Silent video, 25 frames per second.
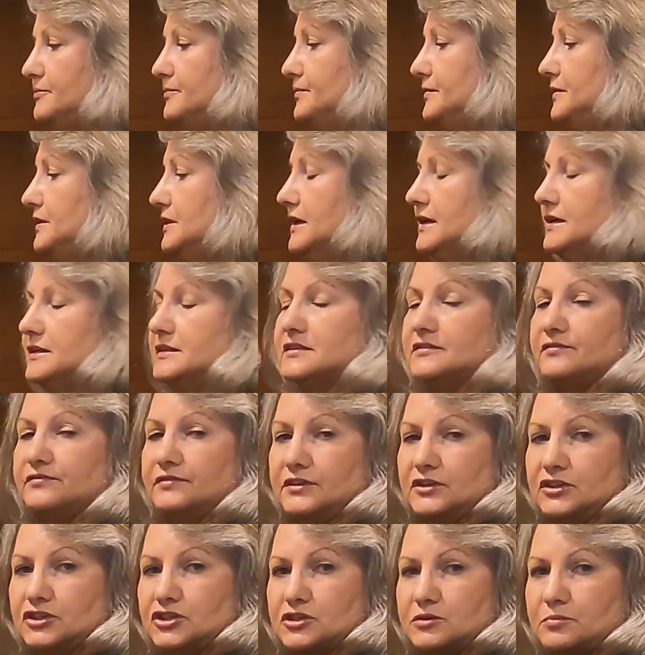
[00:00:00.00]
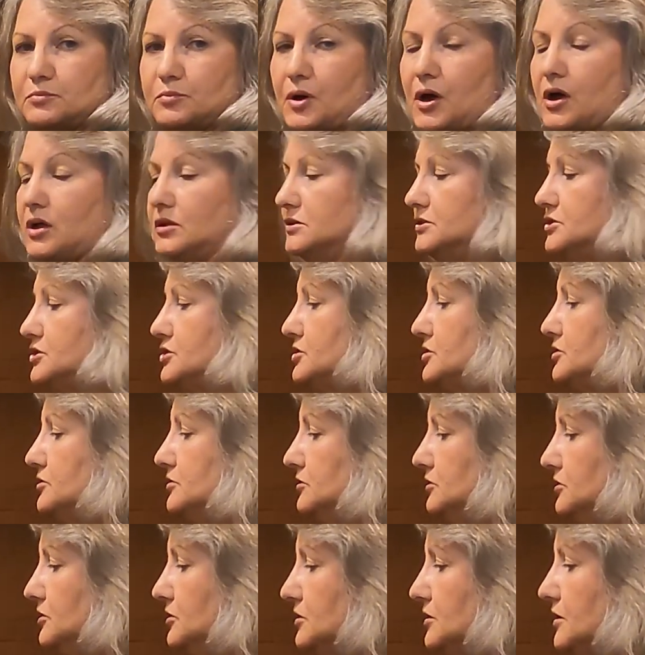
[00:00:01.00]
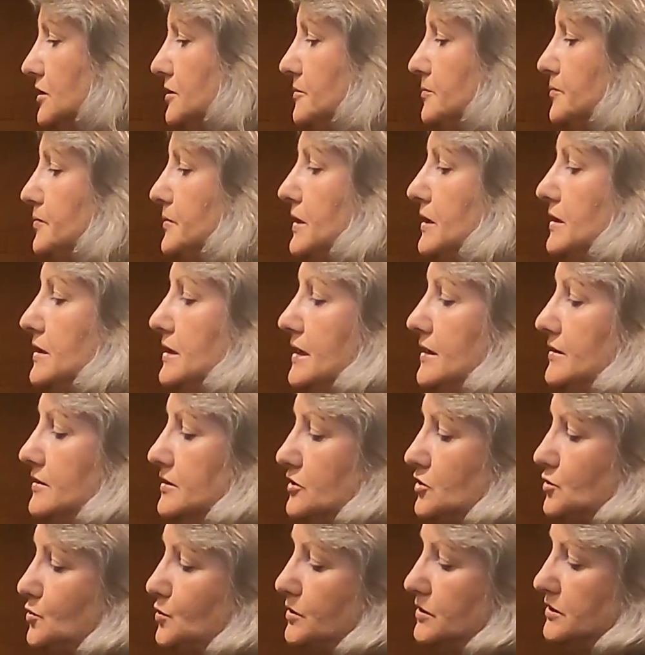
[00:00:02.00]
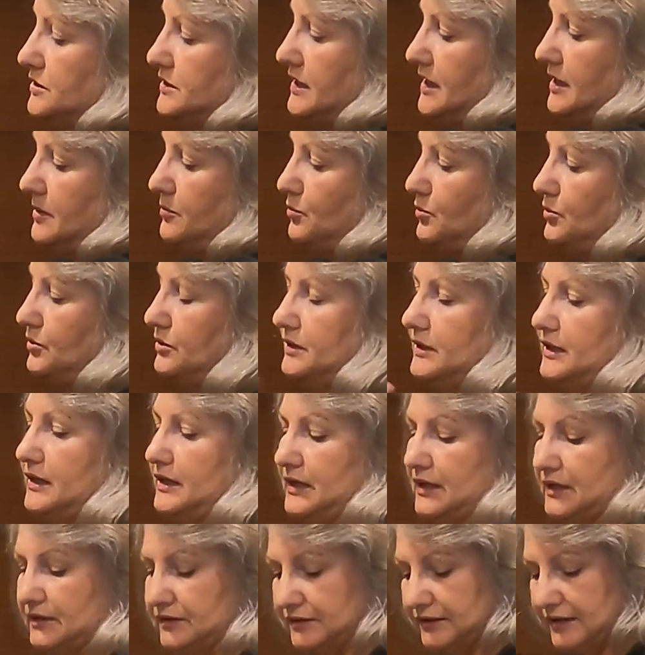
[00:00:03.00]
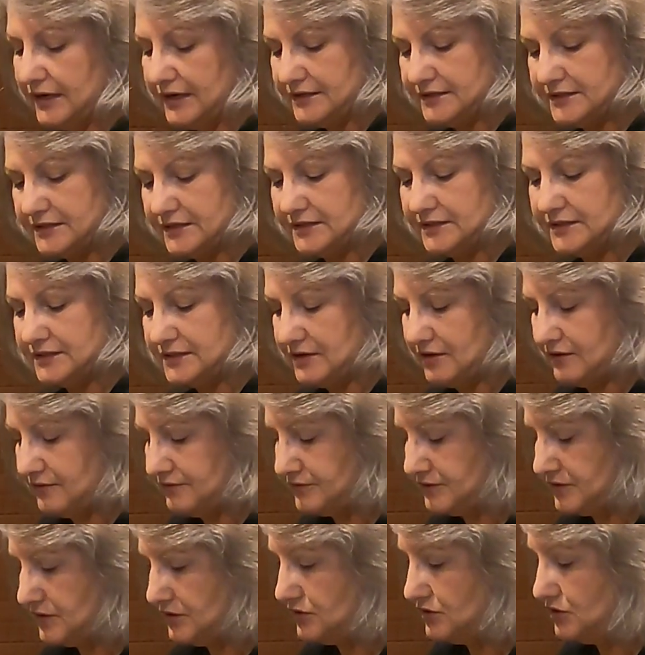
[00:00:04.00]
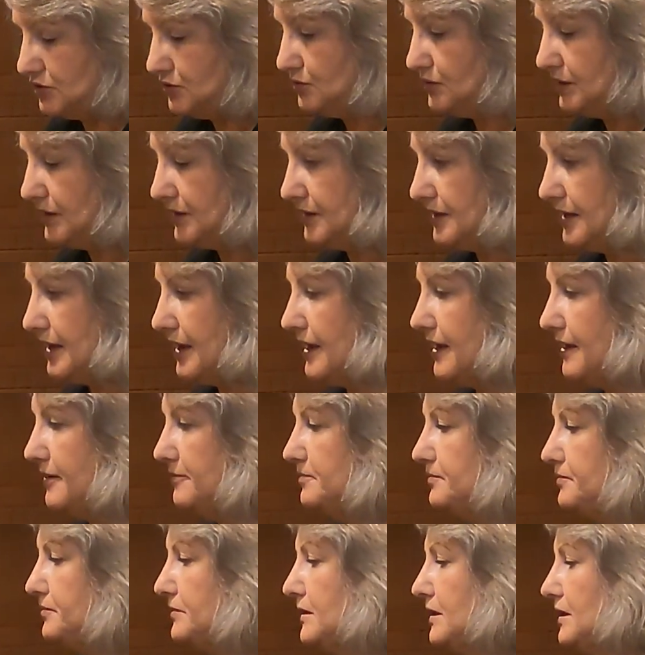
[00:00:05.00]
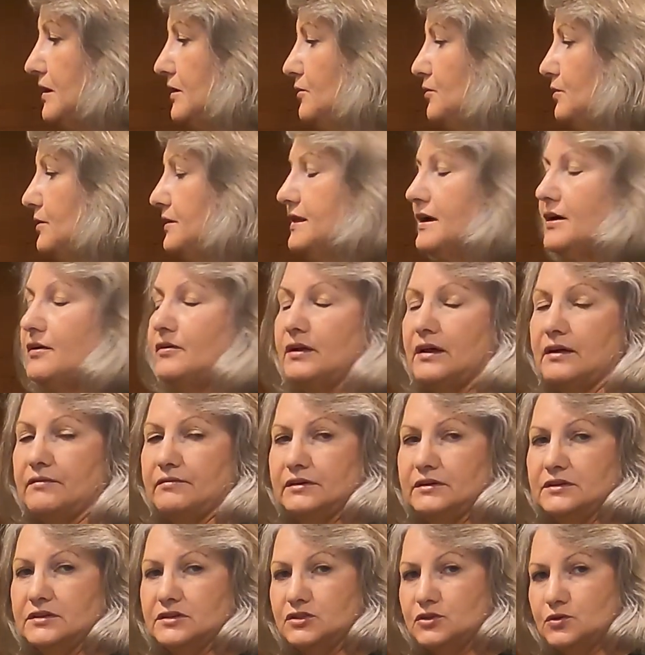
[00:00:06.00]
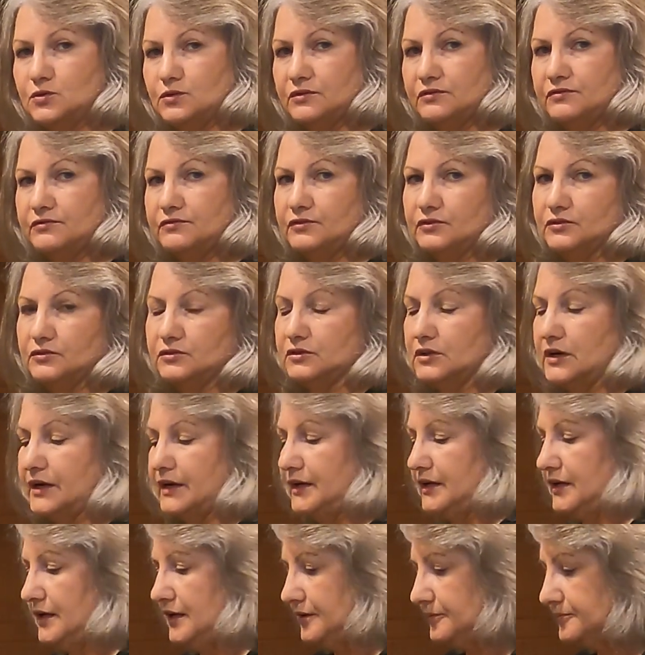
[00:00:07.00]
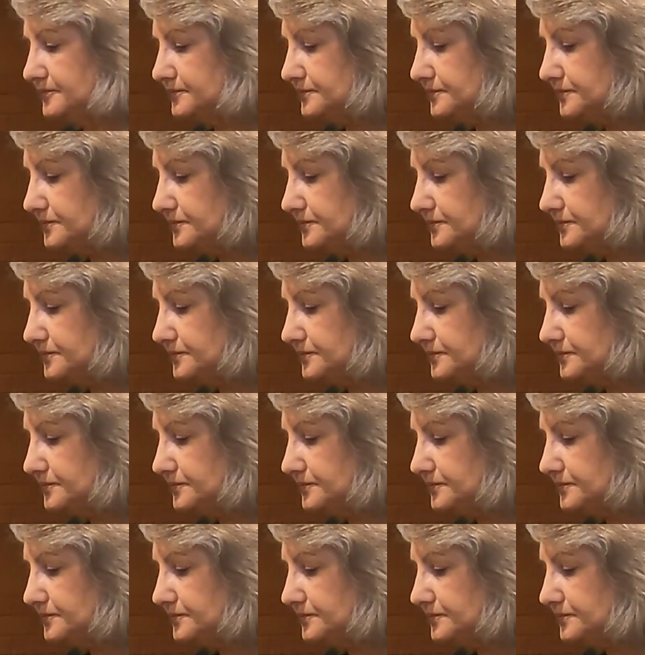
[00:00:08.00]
nice finished polished look, and the twill tape really lends itself to doing that without having to do a full lining.